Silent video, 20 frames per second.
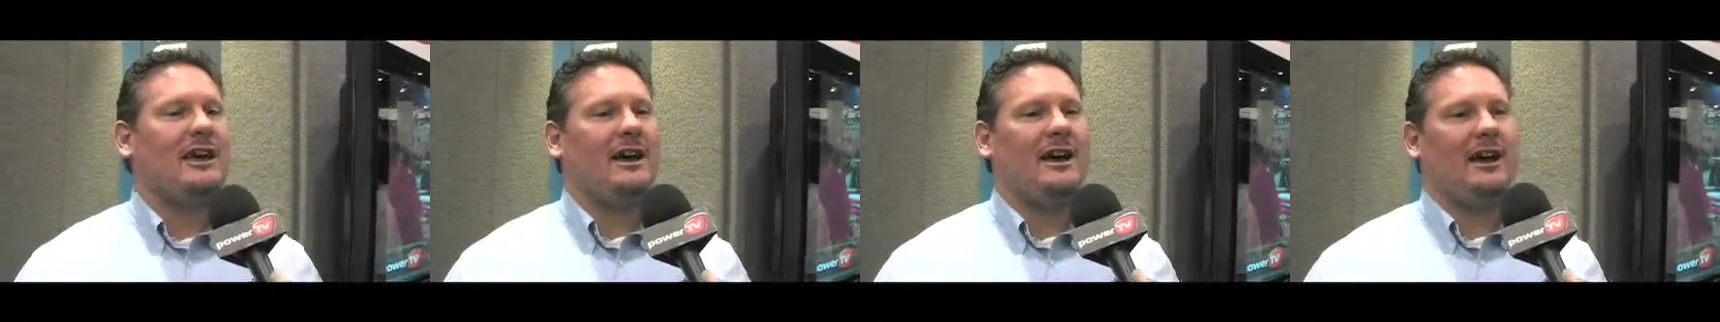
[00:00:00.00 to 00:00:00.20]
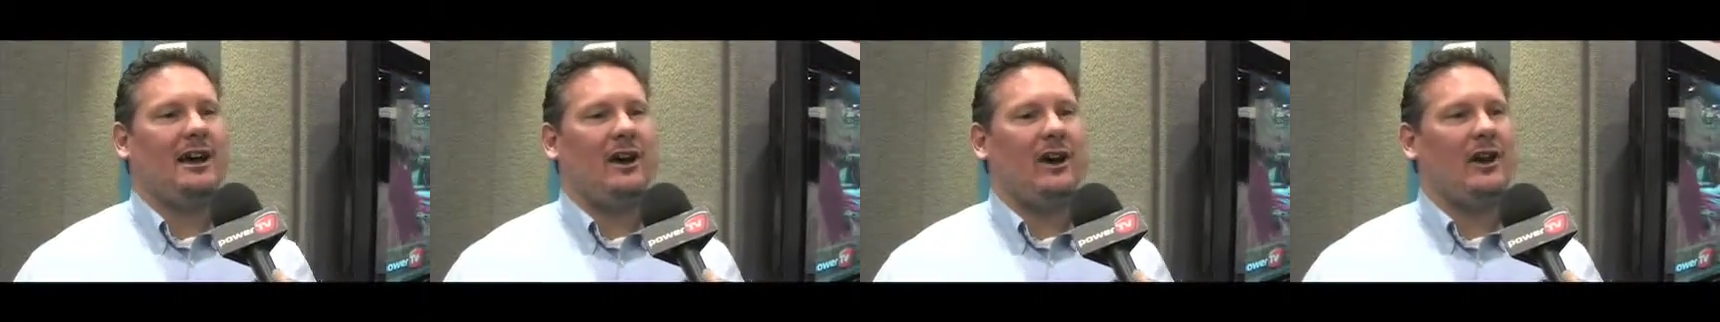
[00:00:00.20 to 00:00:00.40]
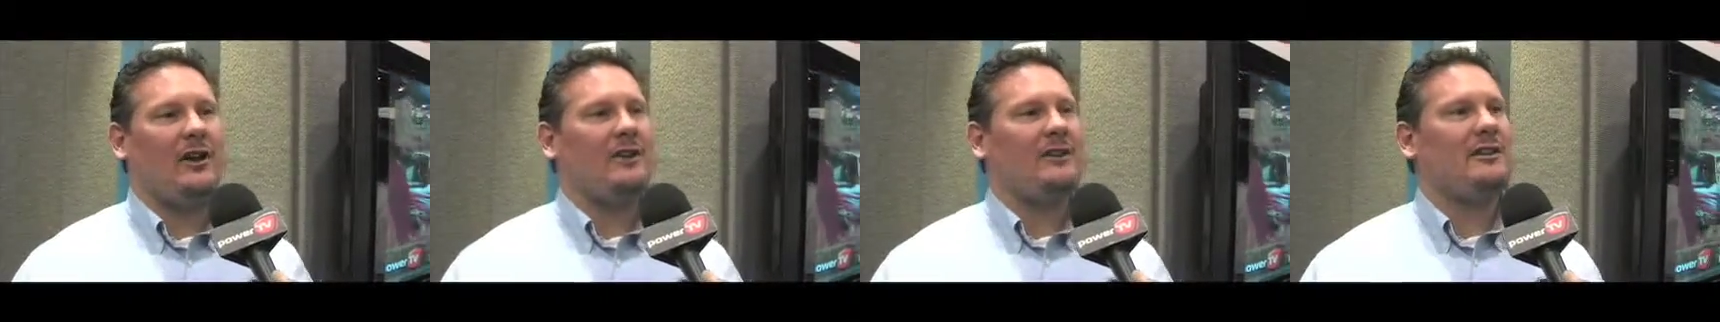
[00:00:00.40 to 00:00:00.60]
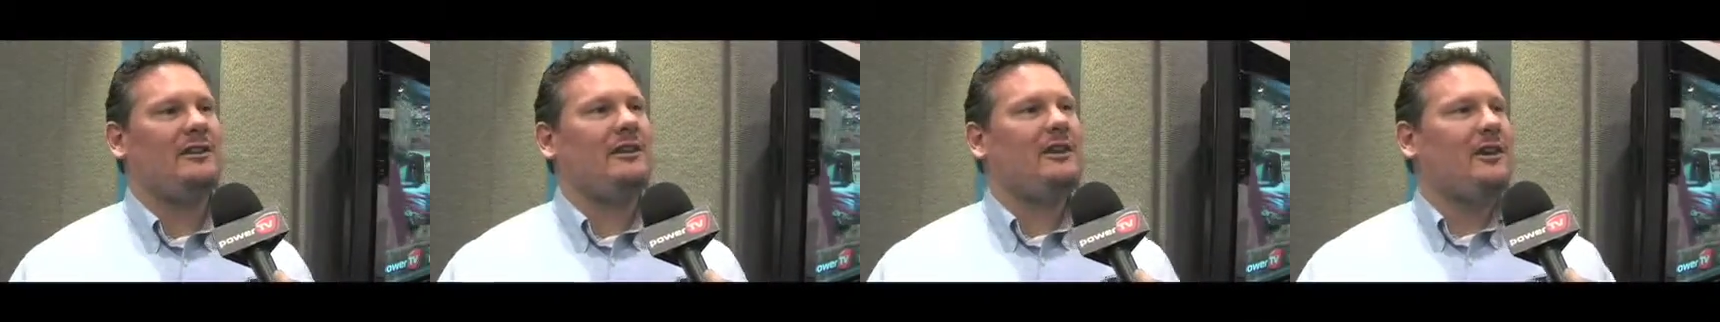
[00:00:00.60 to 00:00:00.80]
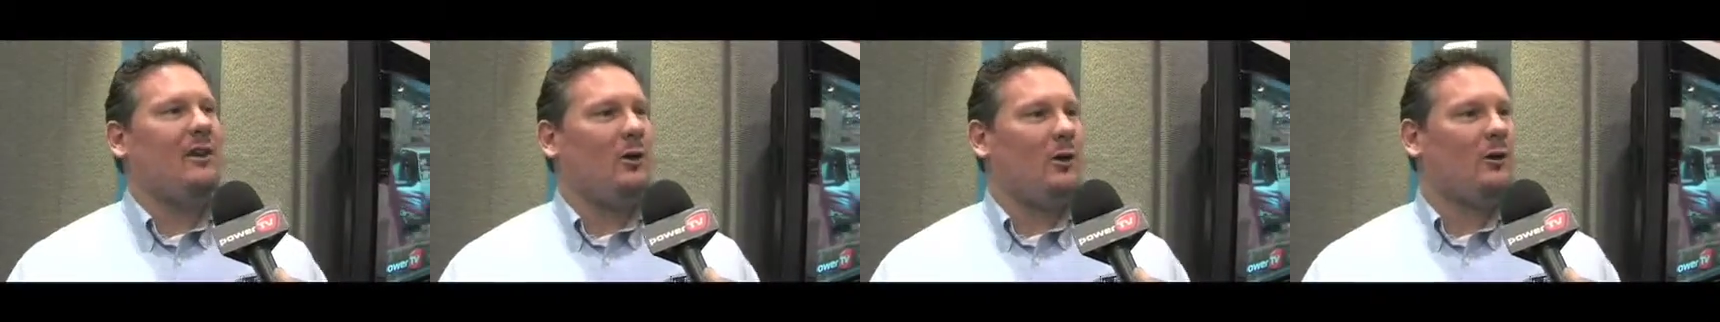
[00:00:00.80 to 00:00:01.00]
uh, on
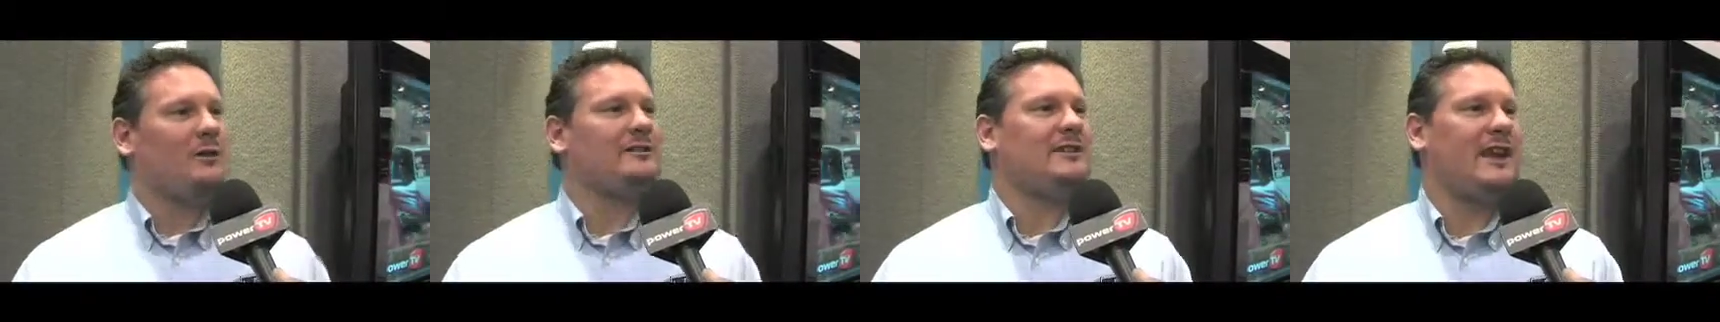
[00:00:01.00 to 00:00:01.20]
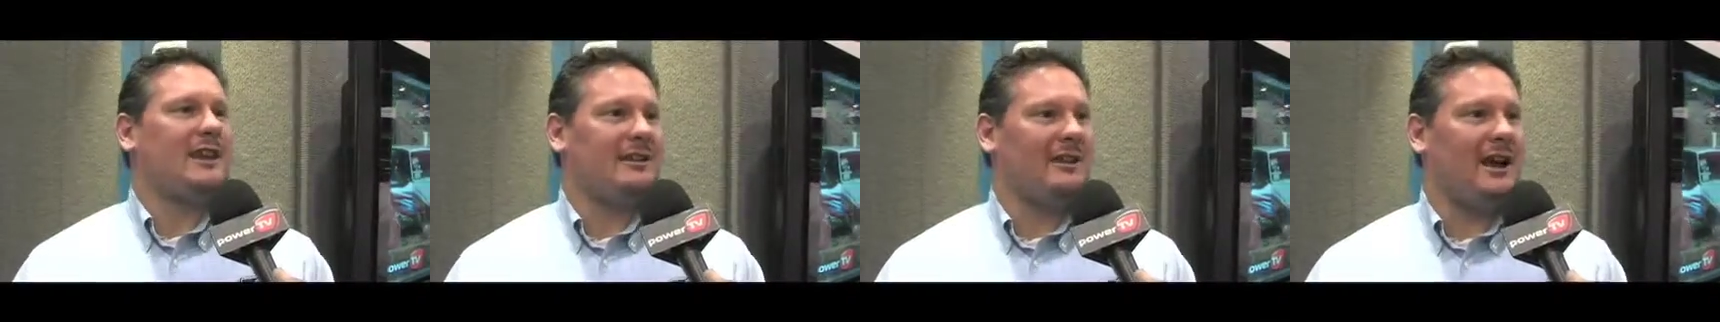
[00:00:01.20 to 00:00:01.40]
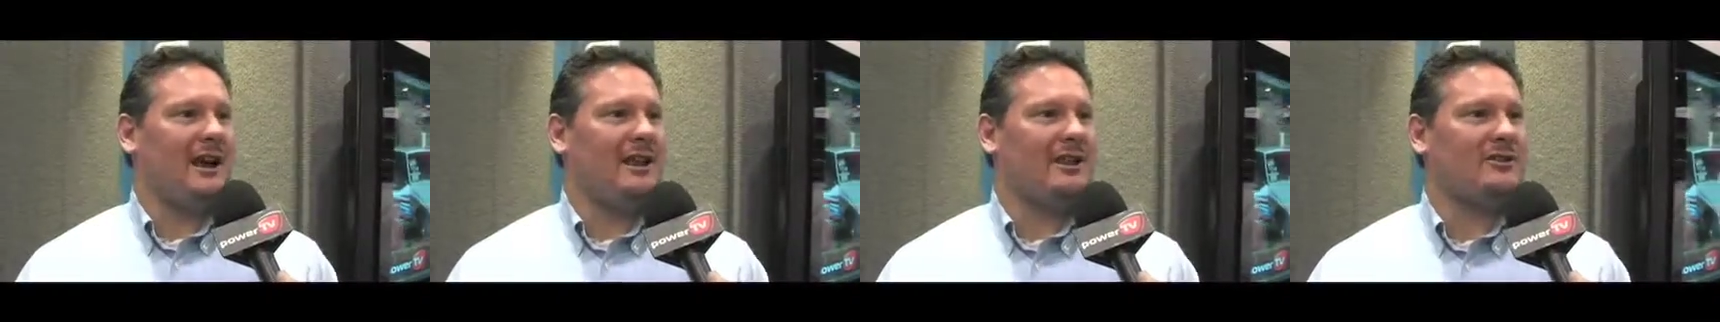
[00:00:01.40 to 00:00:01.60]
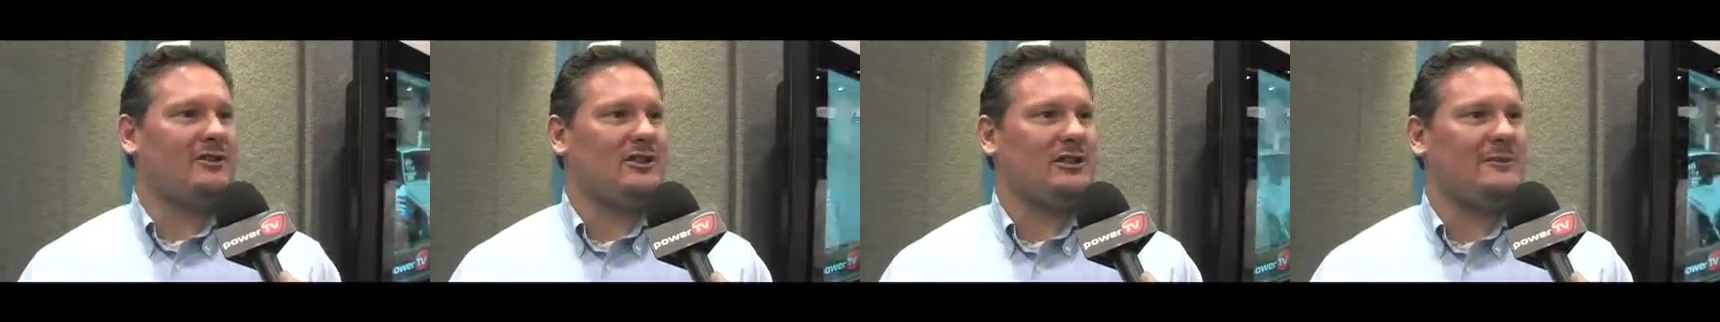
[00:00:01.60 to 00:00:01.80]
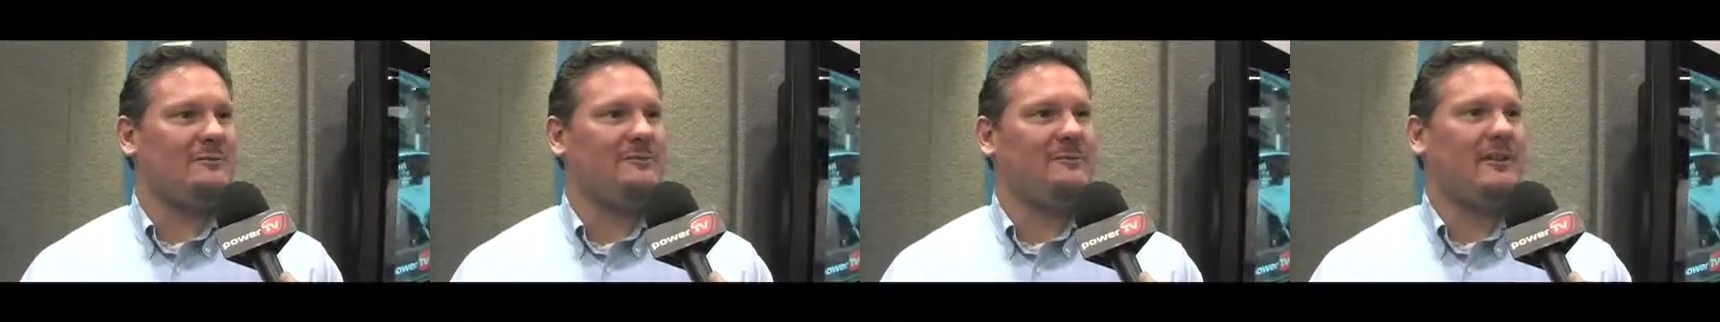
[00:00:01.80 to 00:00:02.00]
old technology.